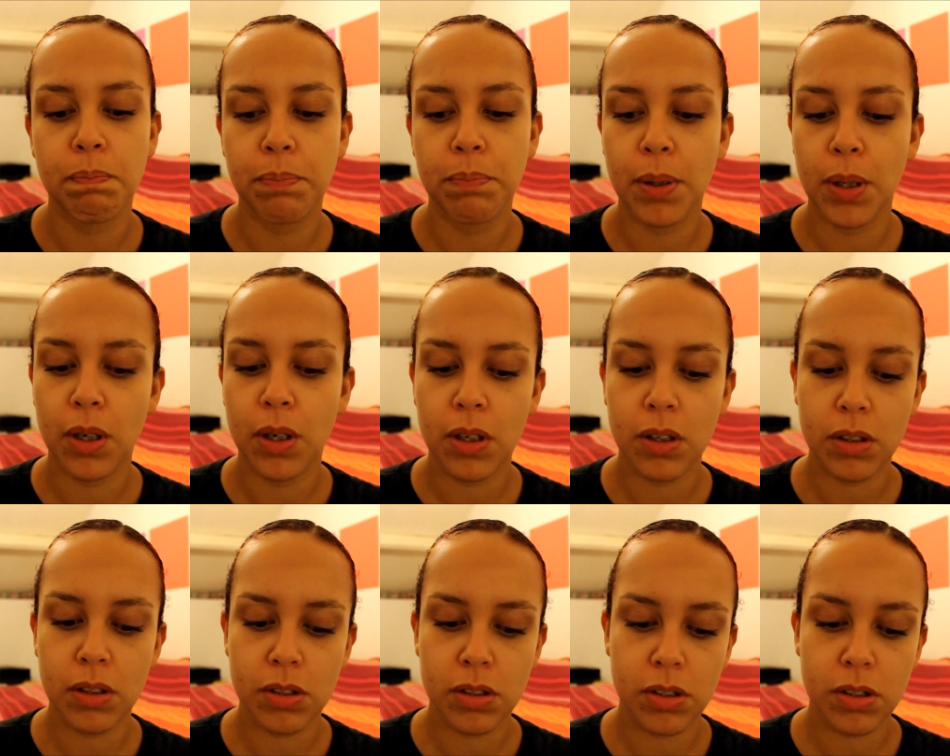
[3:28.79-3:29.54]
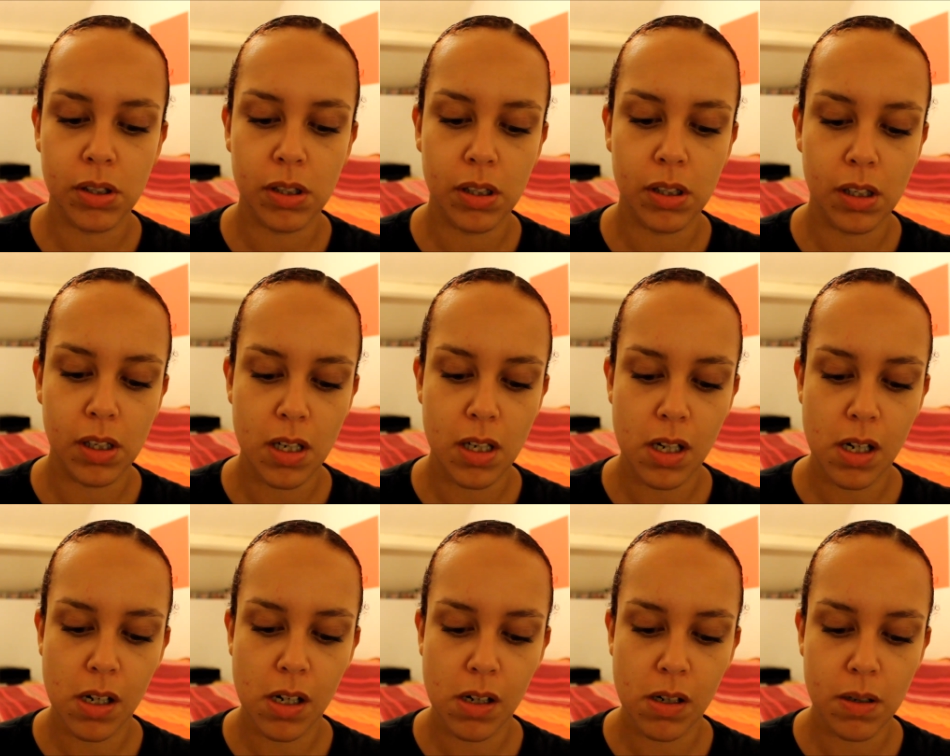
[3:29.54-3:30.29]
box.
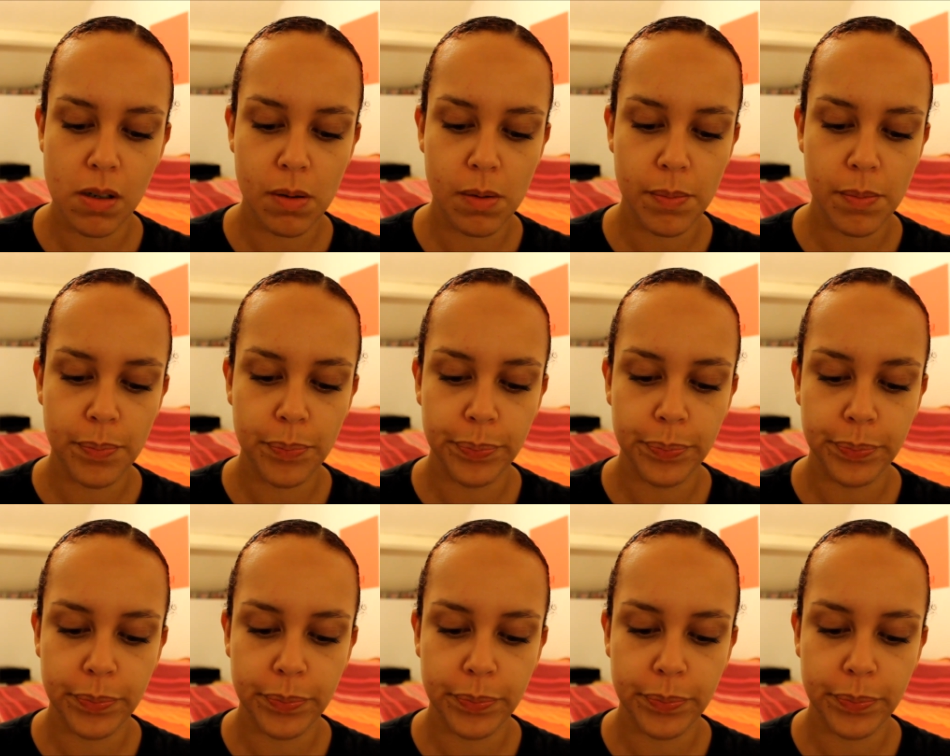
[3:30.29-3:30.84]
Um,